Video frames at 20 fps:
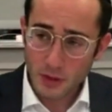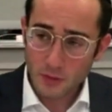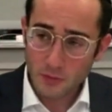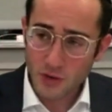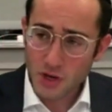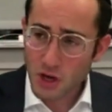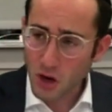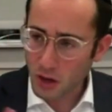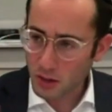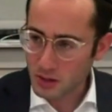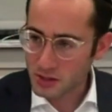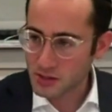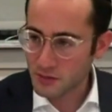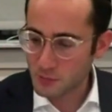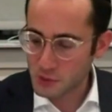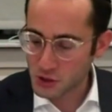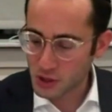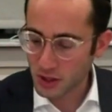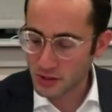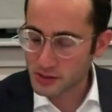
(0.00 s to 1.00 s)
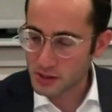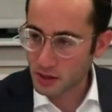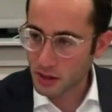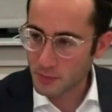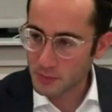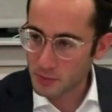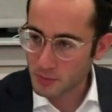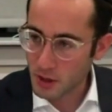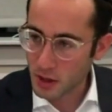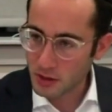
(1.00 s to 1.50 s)
regardless of Mashiach is going to
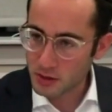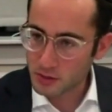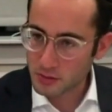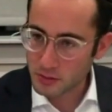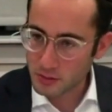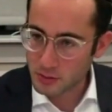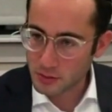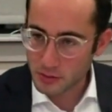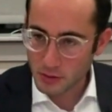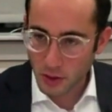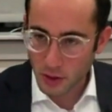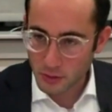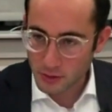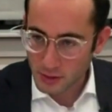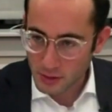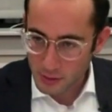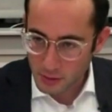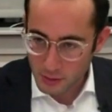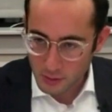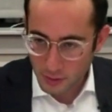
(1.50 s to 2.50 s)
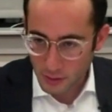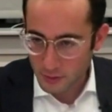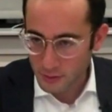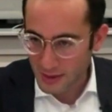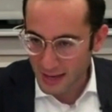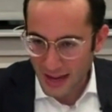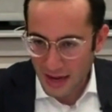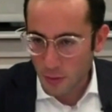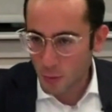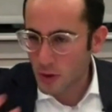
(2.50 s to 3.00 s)
come tomorrow,
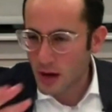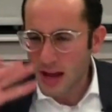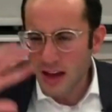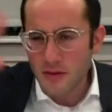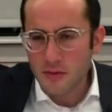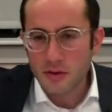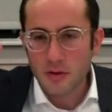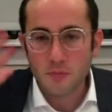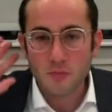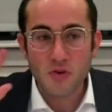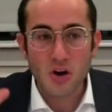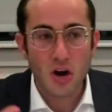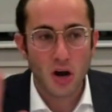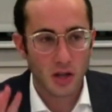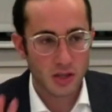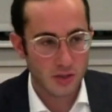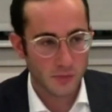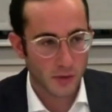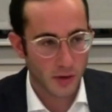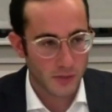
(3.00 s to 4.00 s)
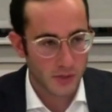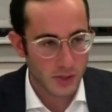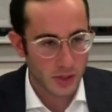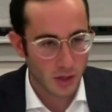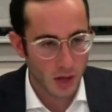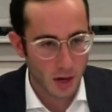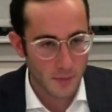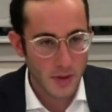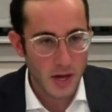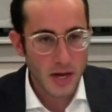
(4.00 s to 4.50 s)
tonight, regardless of whatever it's
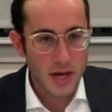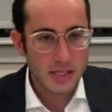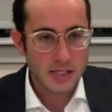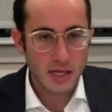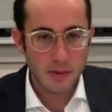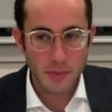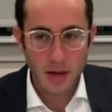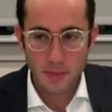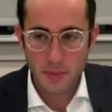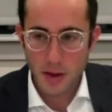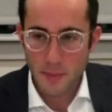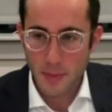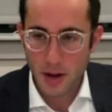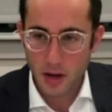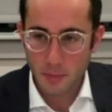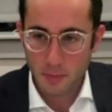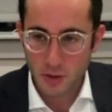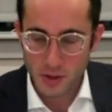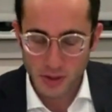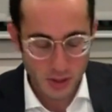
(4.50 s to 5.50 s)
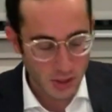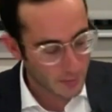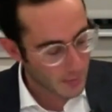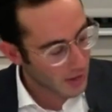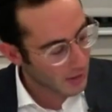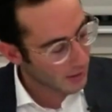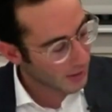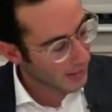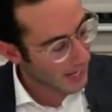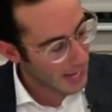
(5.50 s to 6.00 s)
going to come, it's going to make me a better person. Am
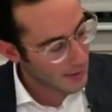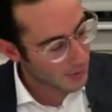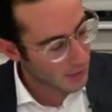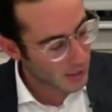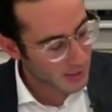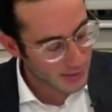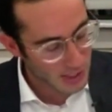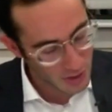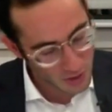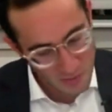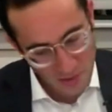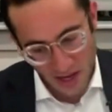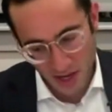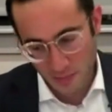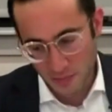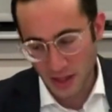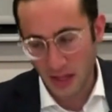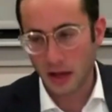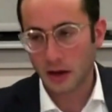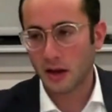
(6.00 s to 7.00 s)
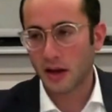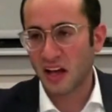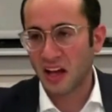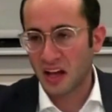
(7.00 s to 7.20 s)
I going to capitalize that, or am I going to be like,